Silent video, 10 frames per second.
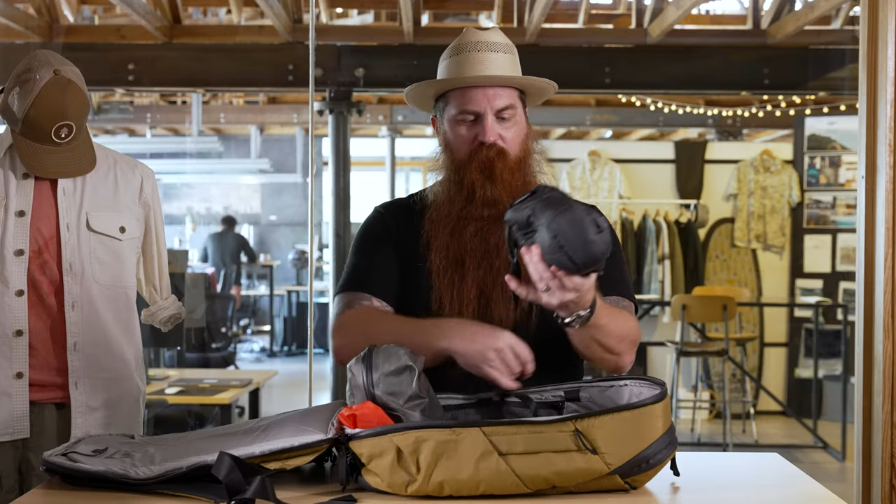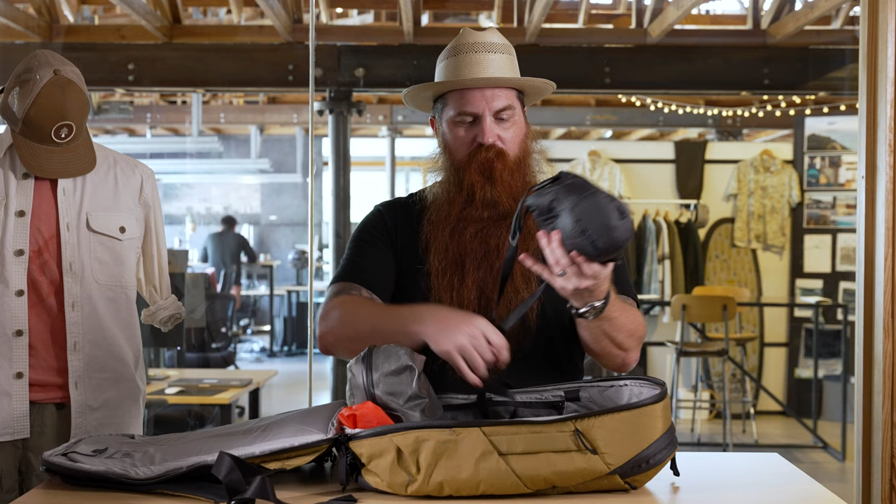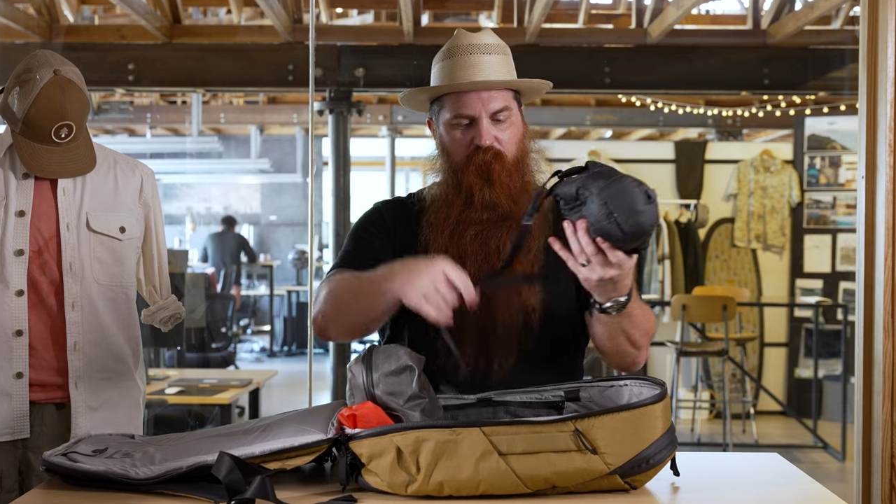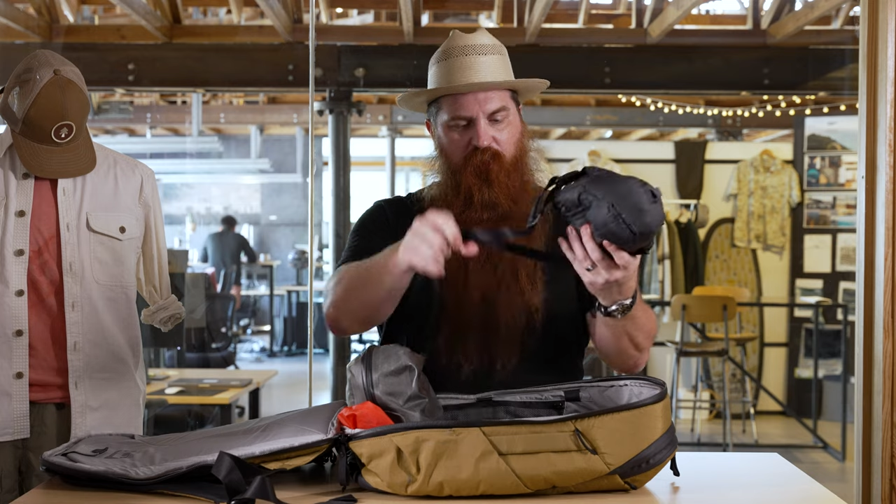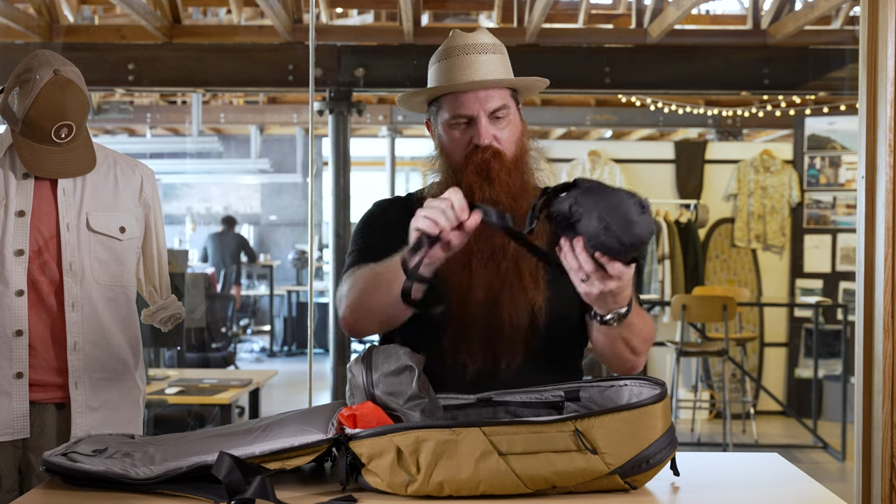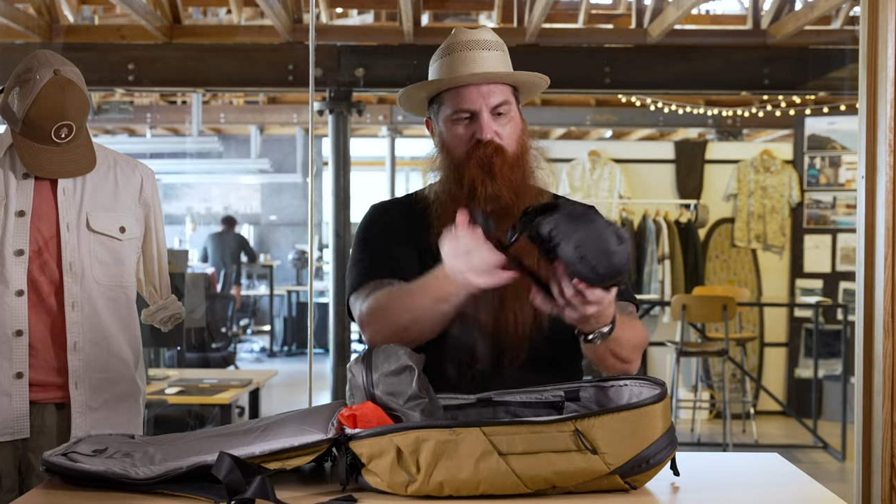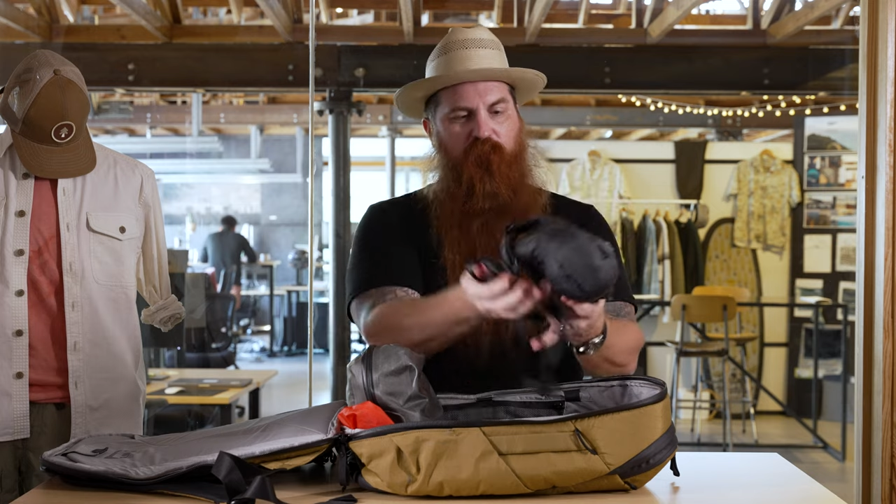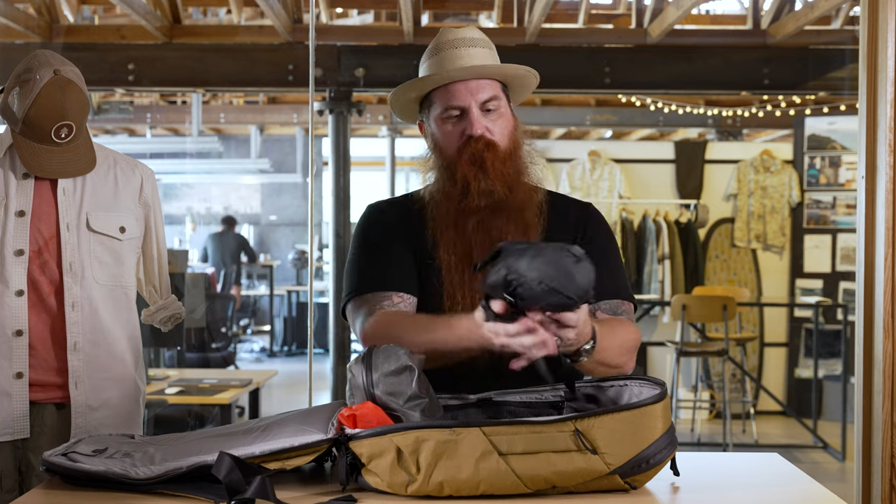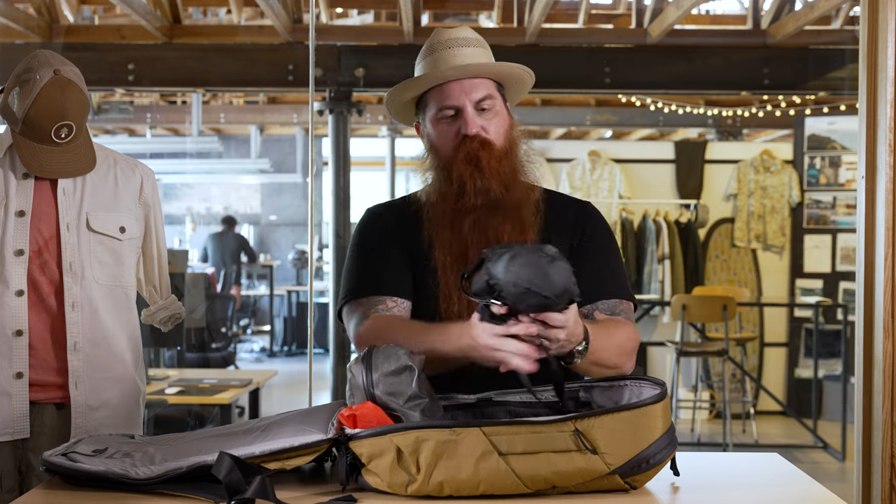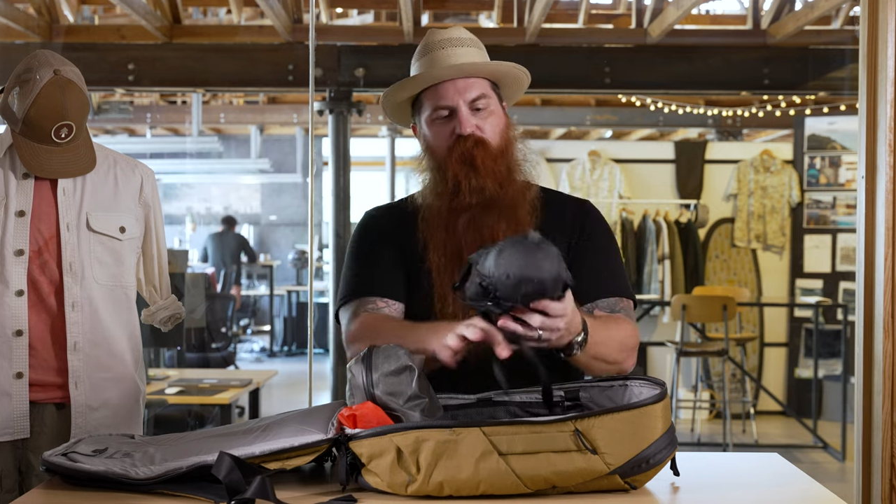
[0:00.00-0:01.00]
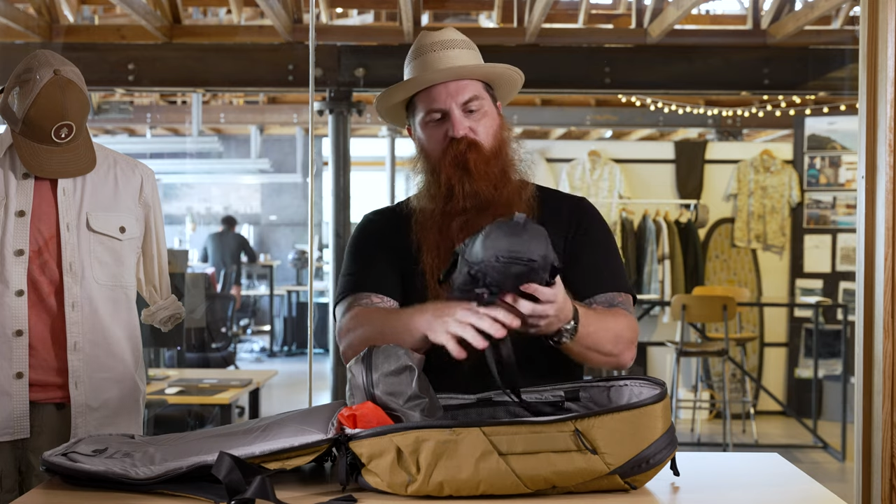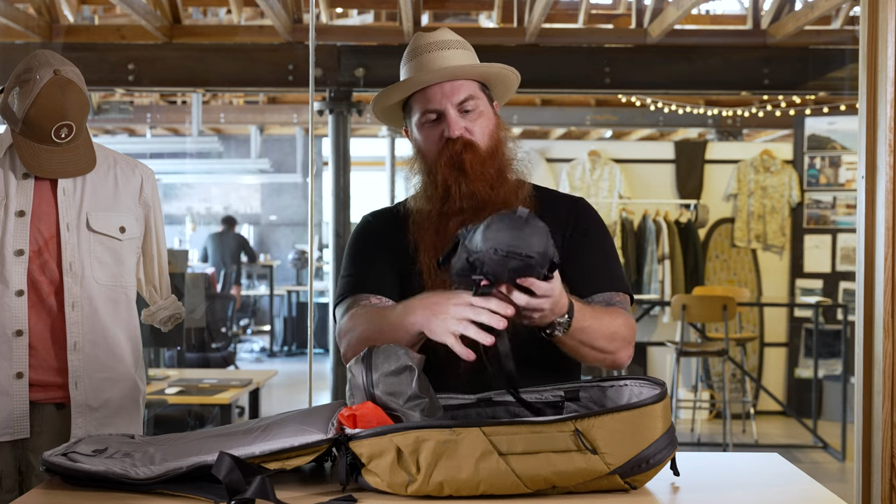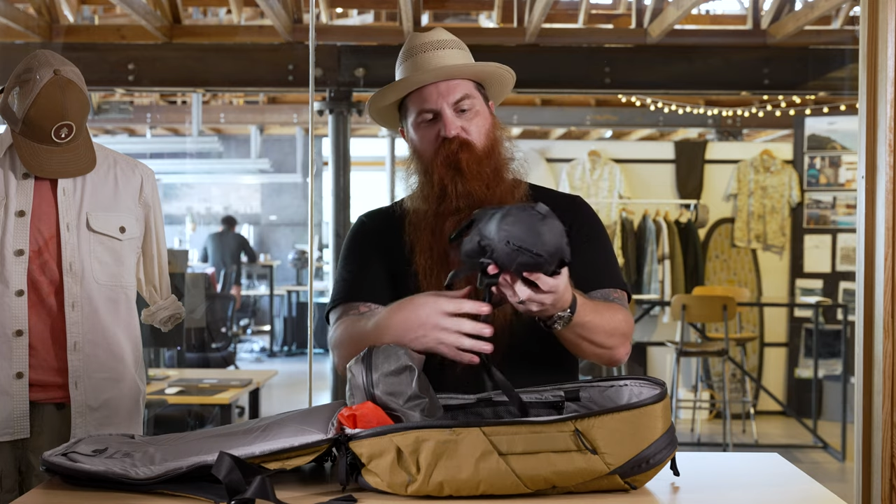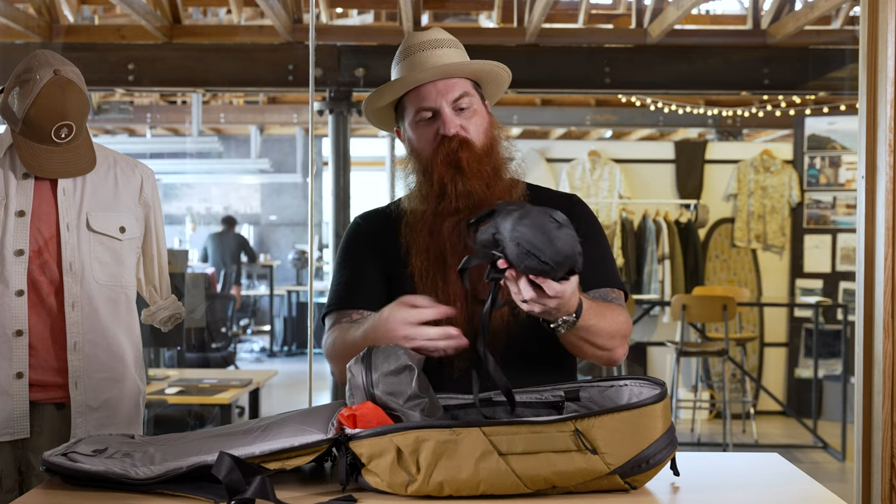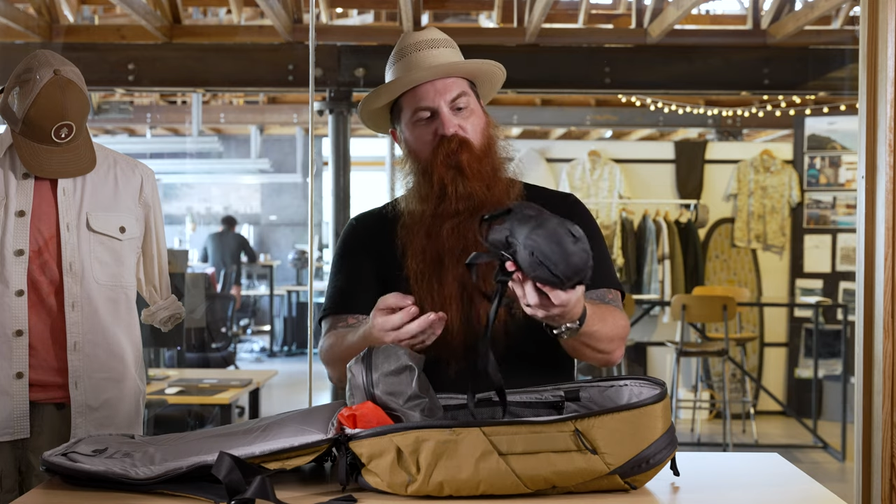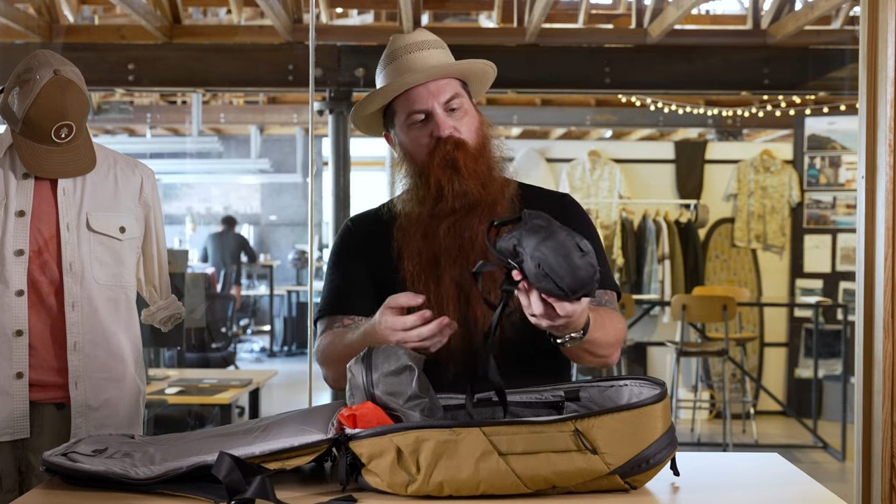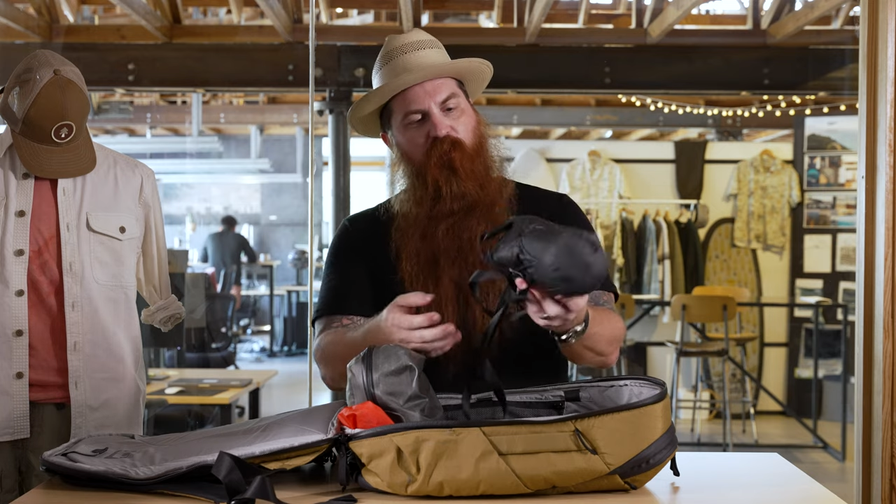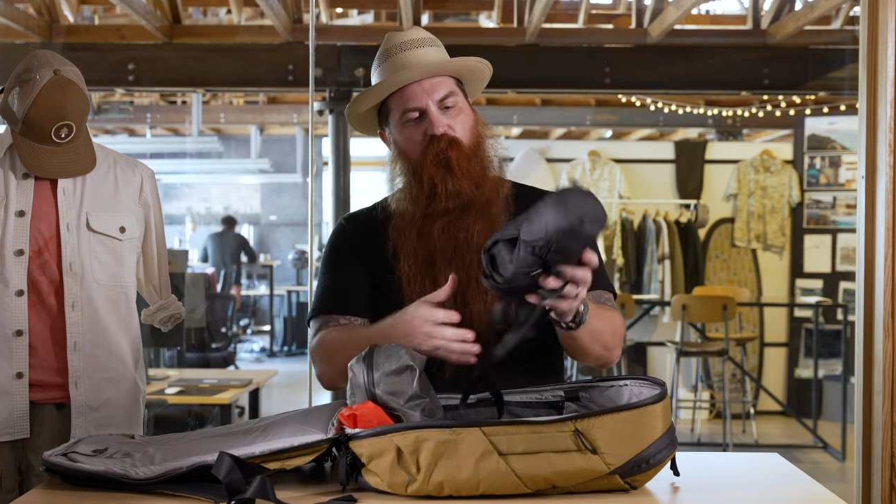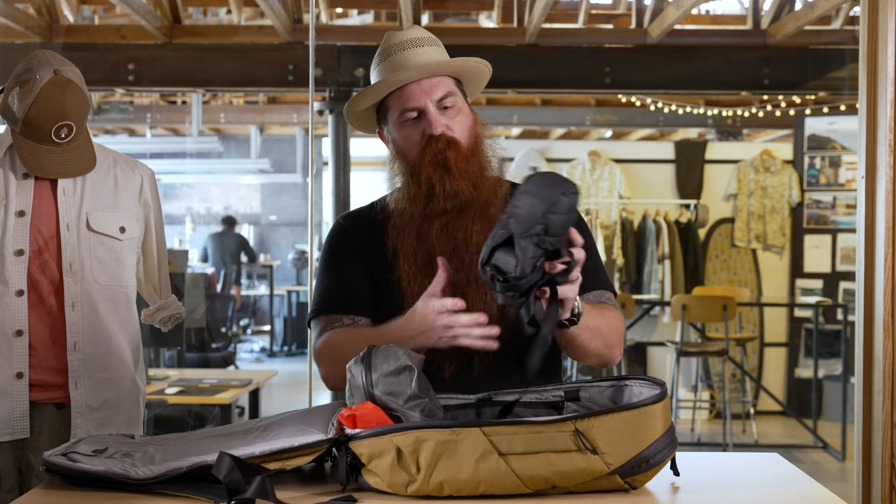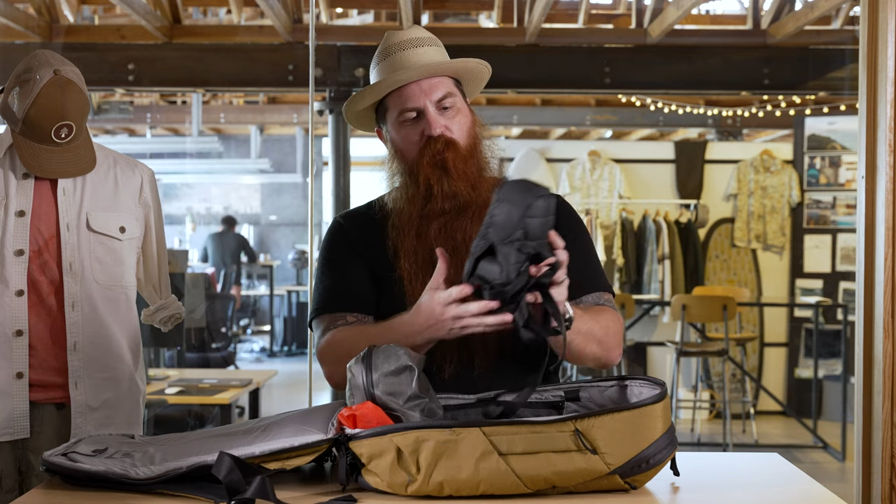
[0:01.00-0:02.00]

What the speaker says: your camera.